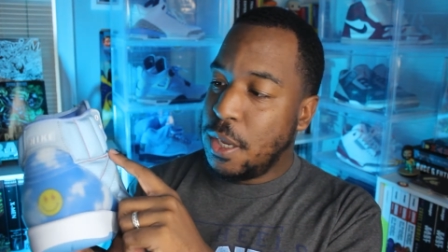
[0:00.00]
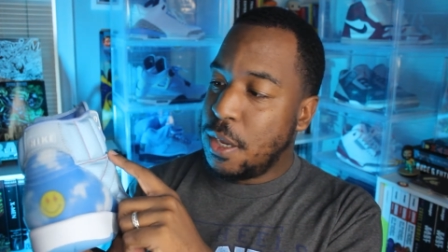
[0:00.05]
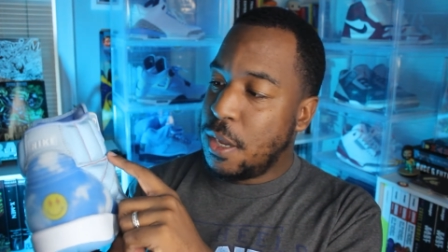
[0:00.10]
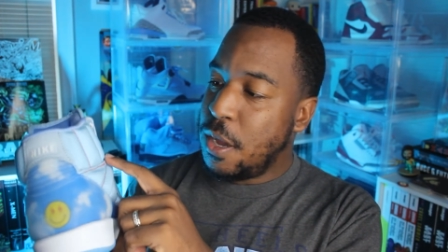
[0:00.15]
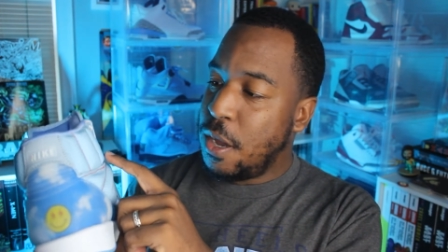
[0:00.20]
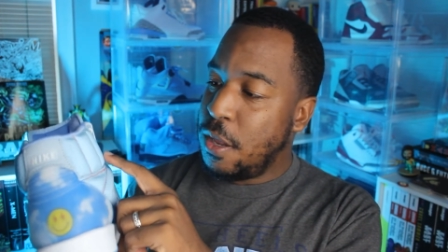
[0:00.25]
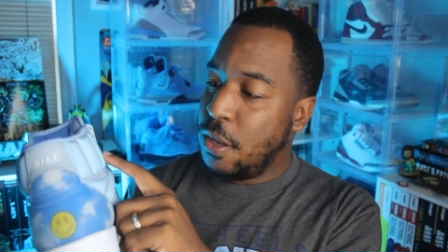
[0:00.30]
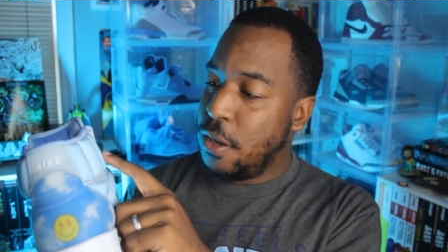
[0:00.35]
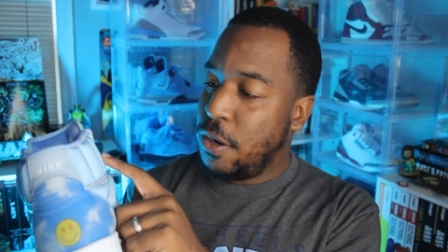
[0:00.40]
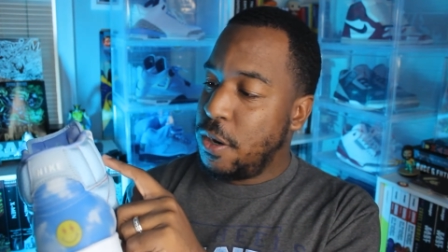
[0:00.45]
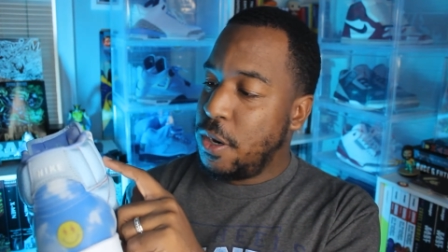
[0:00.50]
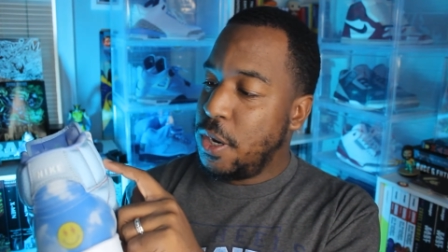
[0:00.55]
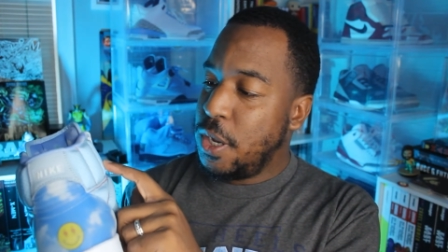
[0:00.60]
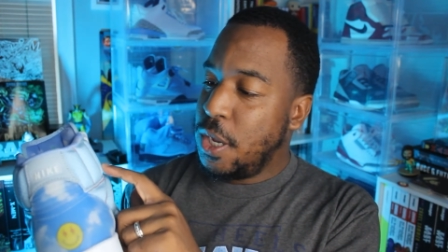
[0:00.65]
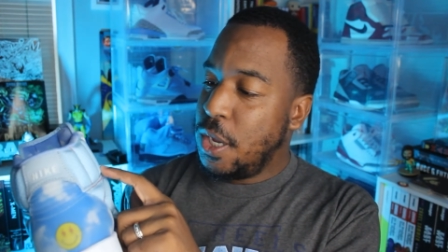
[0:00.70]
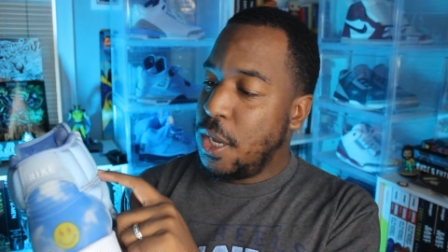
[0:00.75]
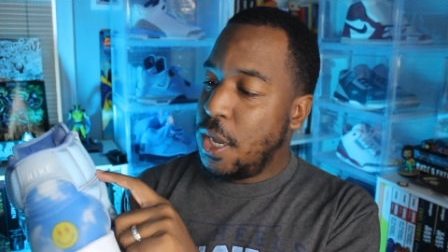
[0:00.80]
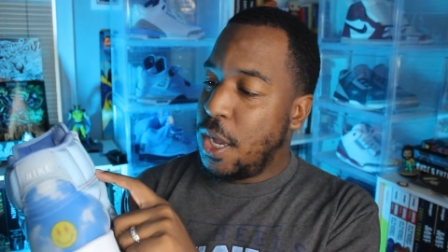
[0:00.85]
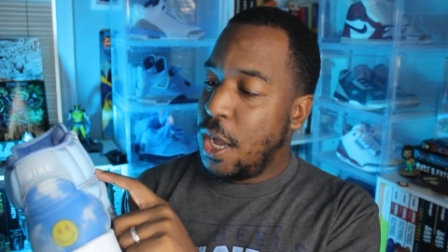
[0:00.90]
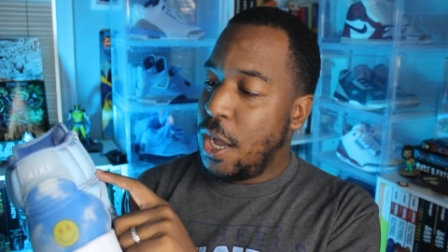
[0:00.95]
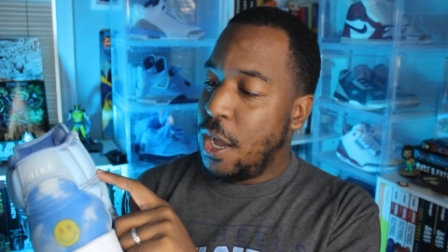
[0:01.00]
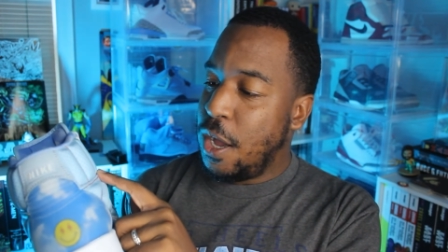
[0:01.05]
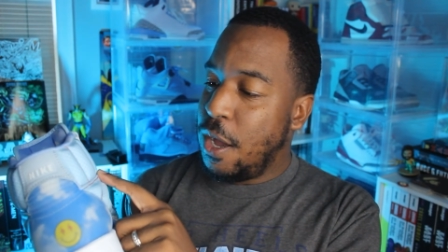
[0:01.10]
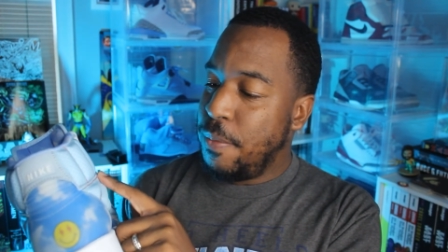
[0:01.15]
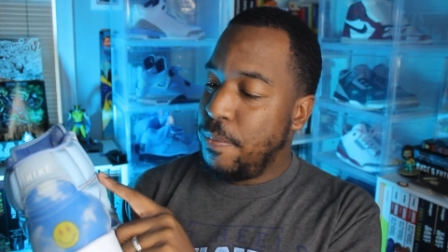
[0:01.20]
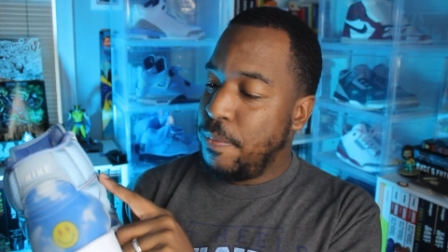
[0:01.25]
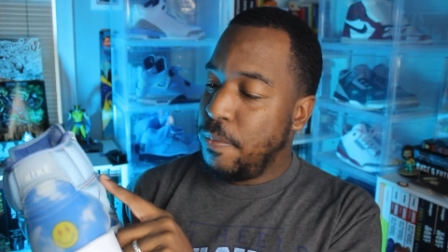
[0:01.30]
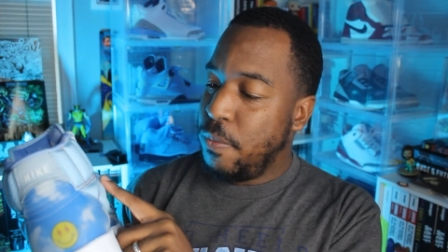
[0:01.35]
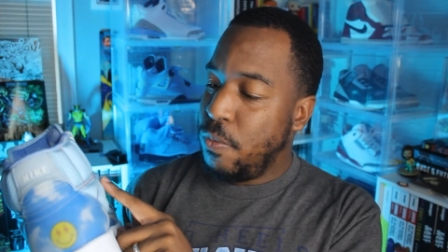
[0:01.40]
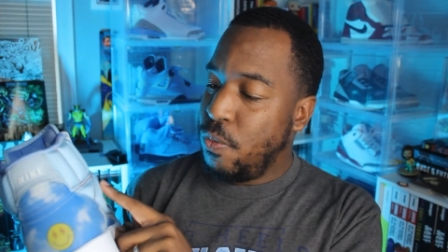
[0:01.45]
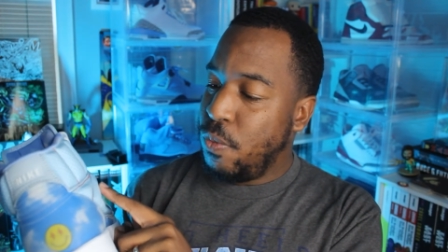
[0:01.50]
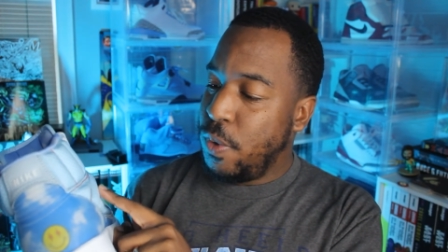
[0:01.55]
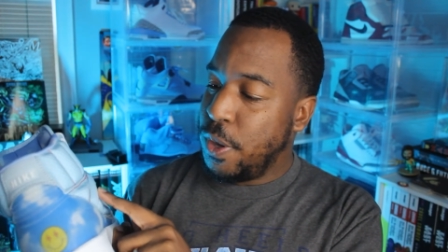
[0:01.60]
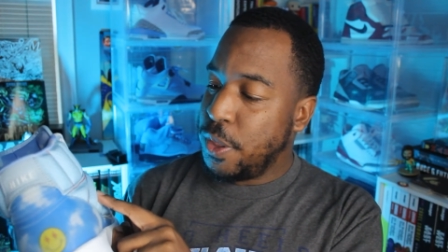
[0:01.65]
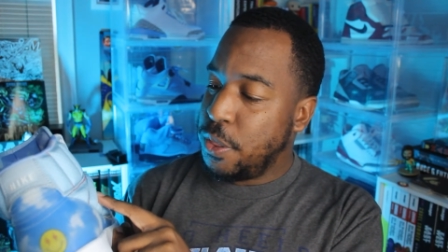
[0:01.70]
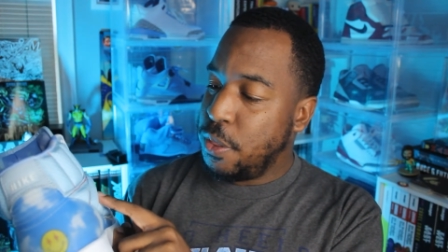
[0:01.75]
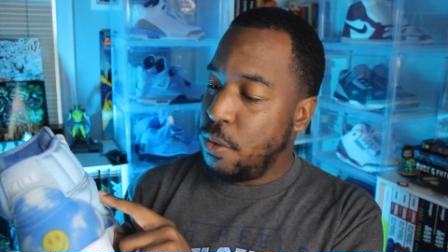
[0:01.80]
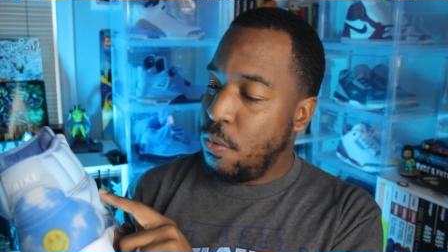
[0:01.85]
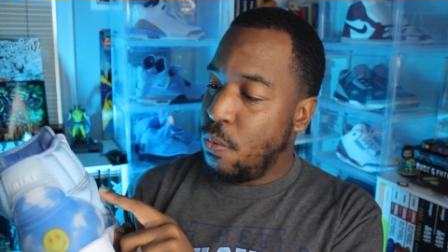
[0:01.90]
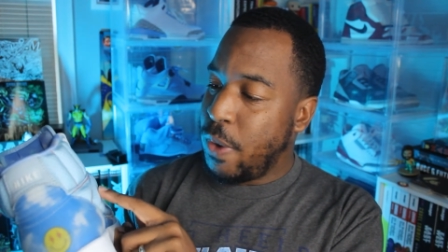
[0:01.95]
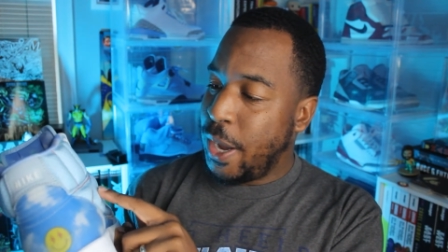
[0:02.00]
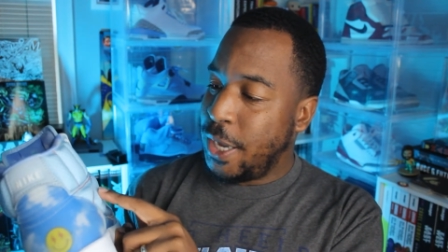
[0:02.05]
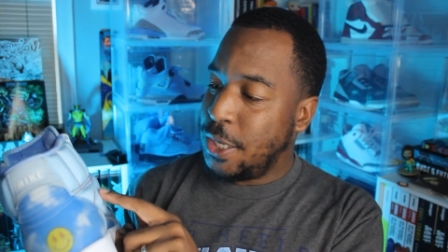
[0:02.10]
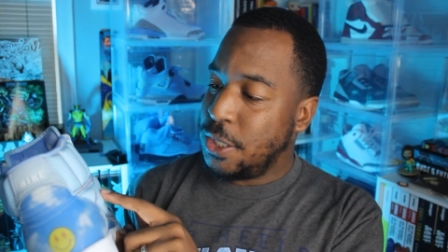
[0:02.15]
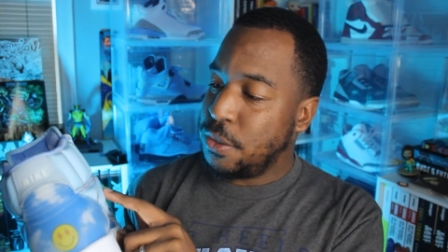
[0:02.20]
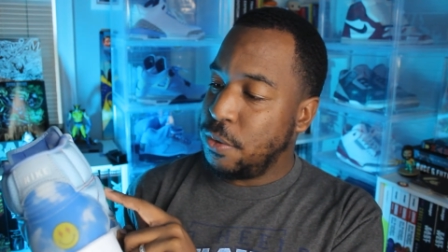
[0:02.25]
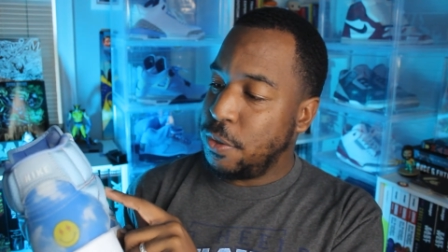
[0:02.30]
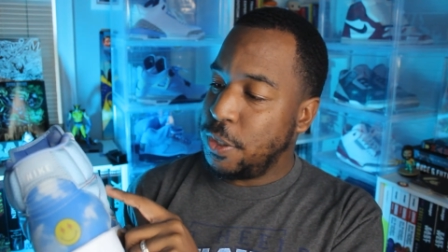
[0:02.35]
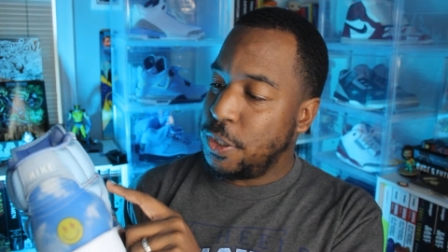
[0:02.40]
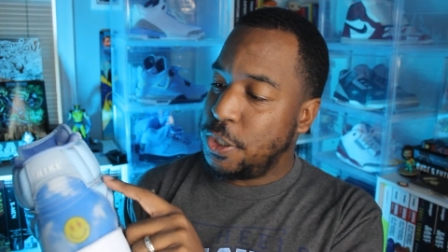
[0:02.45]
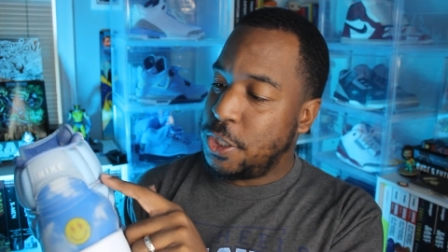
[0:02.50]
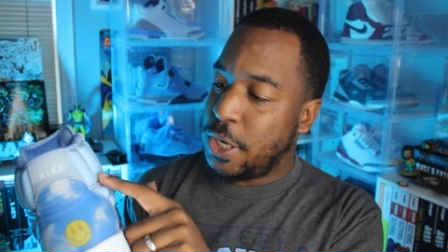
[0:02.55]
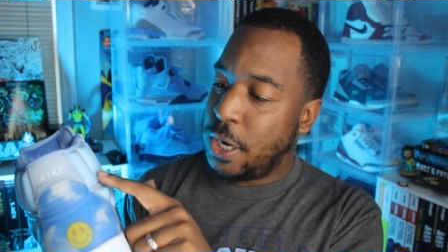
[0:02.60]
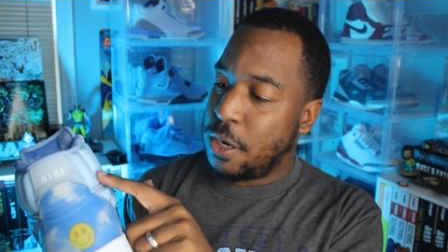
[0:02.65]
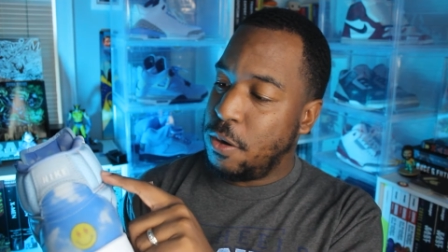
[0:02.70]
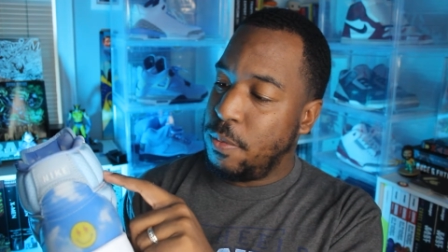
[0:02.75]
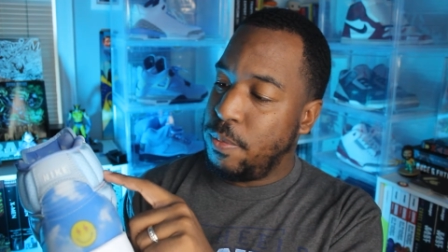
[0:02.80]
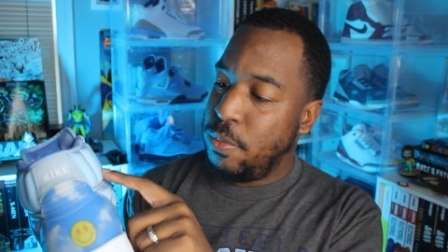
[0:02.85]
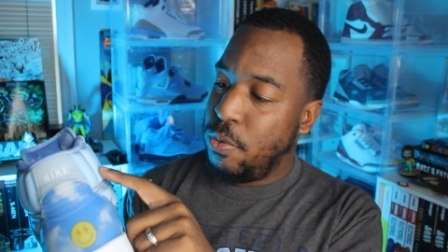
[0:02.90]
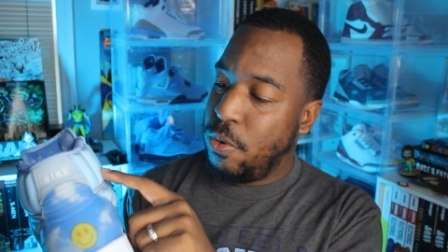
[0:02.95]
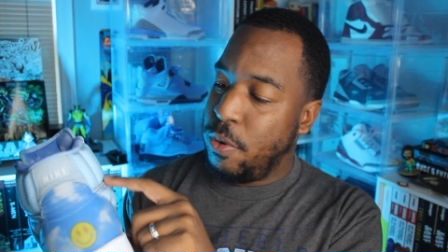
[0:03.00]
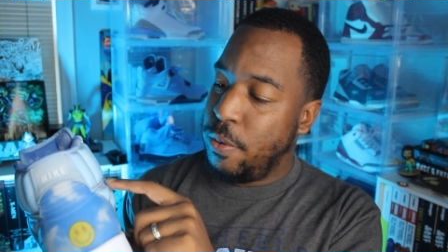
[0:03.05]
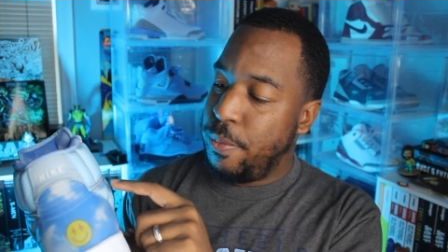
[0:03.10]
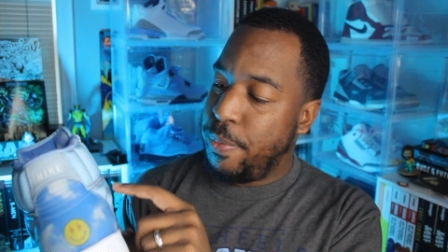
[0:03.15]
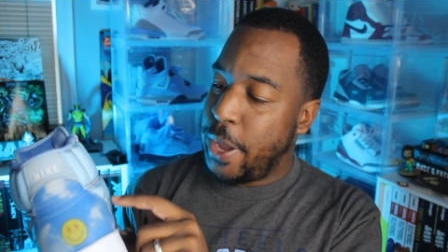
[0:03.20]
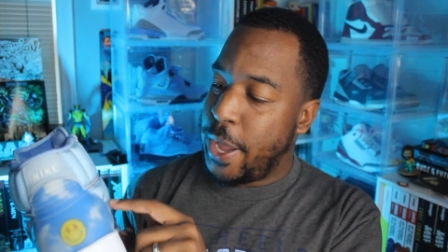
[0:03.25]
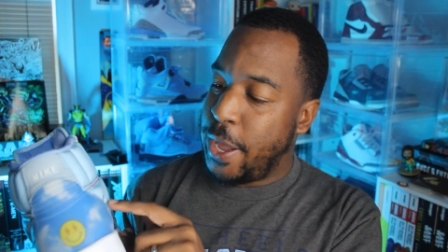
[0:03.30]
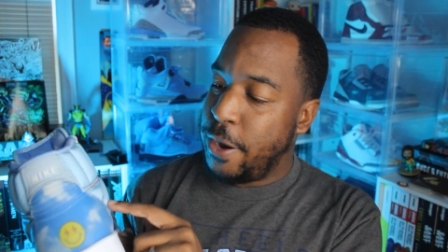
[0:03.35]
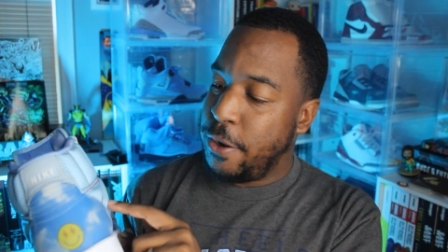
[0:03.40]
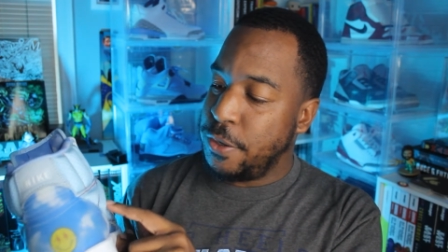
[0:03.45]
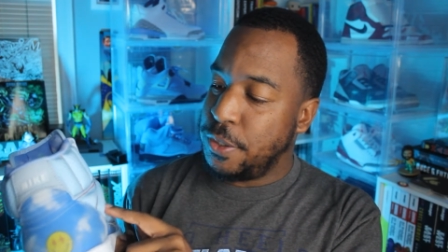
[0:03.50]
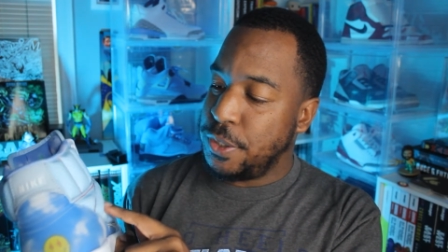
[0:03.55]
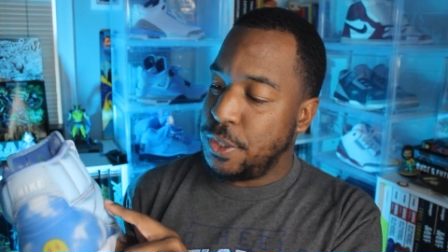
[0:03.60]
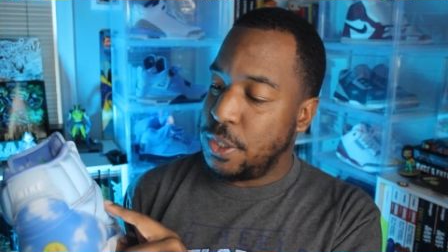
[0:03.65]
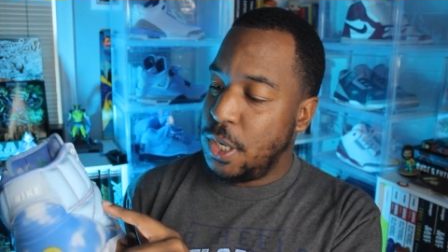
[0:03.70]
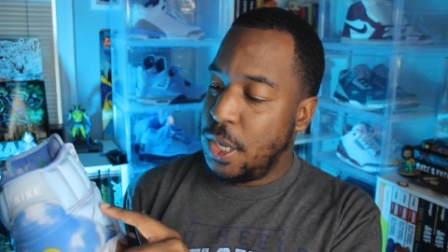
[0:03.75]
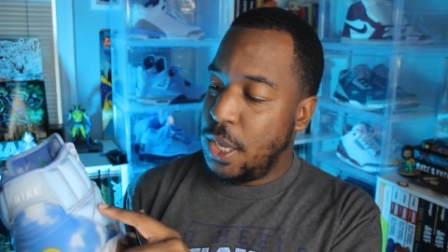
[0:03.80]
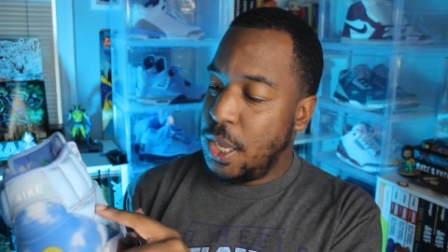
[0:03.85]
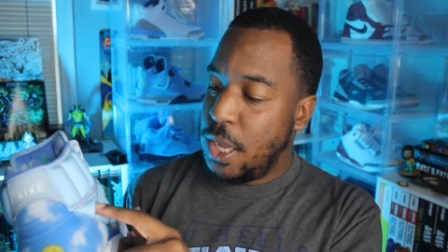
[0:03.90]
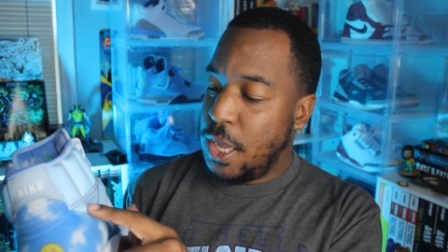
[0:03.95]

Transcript: color um, with the white sort of checkerboard patterns.